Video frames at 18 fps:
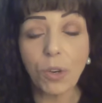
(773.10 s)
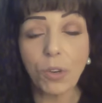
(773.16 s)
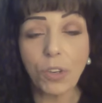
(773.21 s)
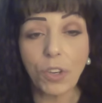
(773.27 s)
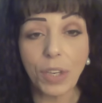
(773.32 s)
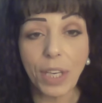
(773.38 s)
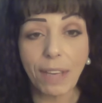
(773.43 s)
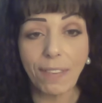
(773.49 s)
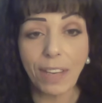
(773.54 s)
who
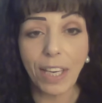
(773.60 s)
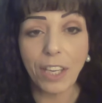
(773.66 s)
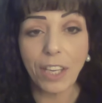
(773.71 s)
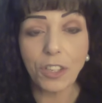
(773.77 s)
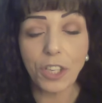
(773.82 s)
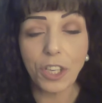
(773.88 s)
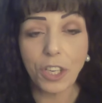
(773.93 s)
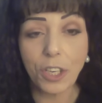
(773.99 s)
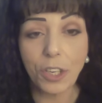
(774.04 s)
you're giving
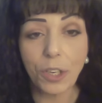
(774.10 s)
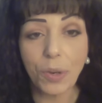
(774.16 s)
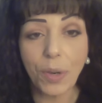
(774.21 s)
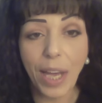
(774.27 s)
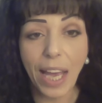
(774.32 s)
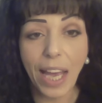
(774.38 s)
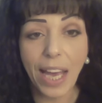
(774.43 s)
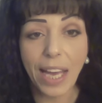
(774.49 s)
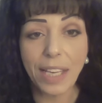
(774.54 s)
it to,
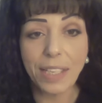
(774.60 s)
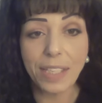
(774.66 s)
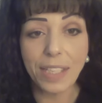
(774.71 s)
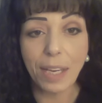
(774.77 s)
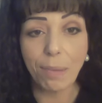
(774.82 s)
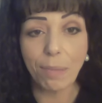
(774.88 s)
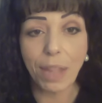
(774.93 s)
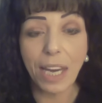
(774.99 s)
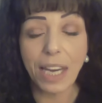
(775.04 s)
and
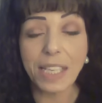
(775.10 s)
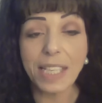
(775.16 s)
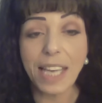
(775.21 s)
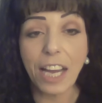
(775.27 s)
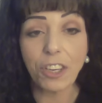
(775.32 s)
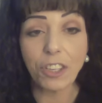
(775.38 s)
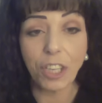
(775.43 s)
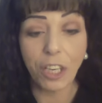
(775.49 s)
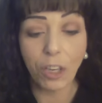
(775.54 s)
that it's
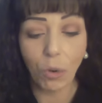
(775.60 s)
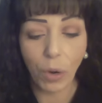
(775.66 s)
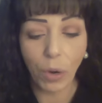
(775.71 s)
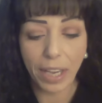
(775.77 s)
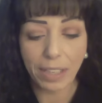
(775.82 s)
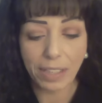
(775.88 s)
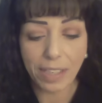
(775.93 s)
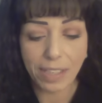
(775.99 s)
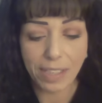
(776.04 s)
actually
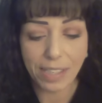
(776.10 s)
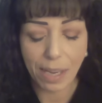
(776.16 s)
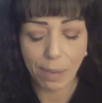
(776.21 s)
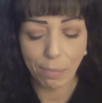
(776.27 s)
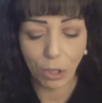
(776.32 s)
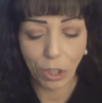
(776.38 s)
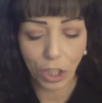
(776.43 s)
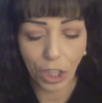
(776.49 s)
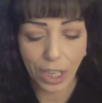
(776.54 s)
going to some
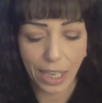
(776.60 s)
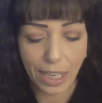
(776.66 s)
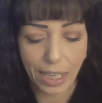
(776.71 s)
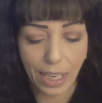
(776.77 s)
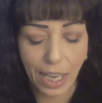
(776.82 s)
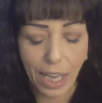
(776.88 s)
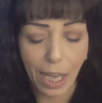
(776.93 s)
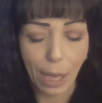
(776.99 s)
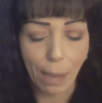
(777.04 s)
good.
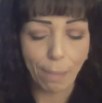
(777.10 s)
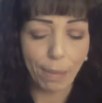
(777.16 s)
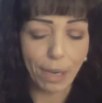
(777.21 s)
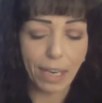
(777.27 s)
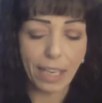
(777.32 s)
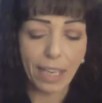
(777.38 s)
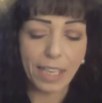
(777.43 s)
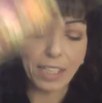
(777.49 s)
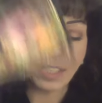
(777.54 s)
But
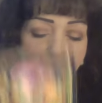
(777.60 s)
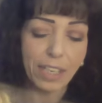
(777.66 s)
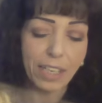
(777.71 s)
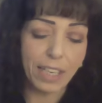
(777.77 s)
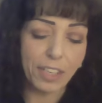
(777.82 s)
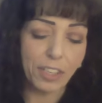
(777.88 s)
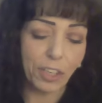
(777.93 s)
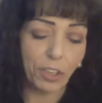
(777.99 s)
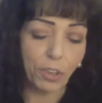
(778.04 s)

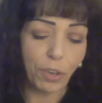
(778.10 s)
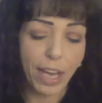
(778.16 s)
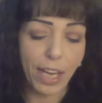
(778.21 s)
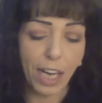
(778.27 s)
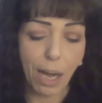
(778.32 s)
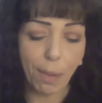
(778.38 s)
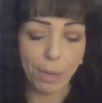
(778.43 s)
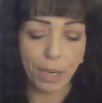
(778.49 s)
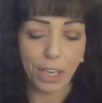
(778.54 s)
it's a great
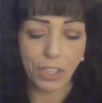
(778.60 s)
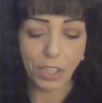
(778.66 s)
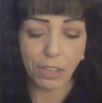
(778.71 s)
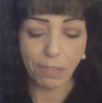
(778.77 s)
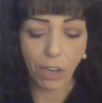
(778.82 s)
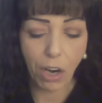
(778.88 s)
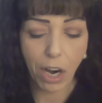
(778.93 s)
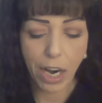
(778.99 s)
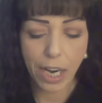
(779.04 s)
combination
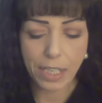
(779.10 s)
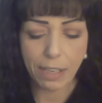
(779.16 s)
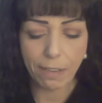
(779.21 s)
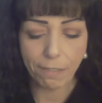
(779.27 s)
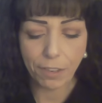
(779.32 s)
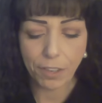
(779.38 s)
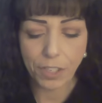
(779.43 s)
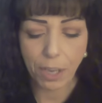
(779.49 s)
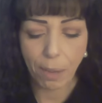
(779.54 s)
of cards.
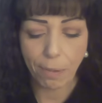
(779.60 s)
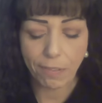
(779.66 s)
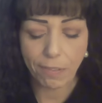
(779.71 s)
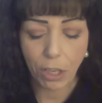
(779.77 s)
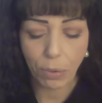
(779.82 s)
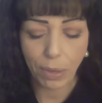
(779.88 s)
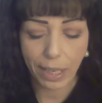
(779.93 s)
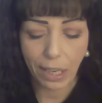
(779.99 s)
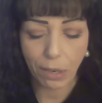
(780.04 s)
And for some of
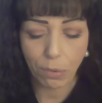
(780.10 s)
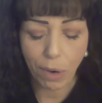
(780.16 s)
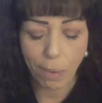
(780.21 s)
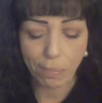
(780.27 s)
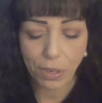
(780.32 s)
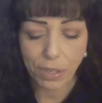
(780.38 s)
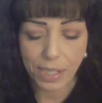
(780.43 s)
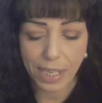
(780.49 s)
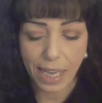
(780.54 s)
you, it can
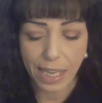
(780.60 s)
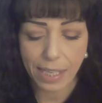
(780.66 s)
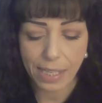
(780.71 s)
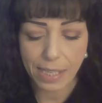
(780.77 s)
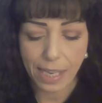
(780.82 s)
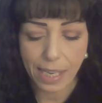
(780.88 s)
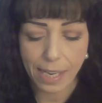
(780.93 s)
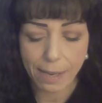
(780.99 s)
represent,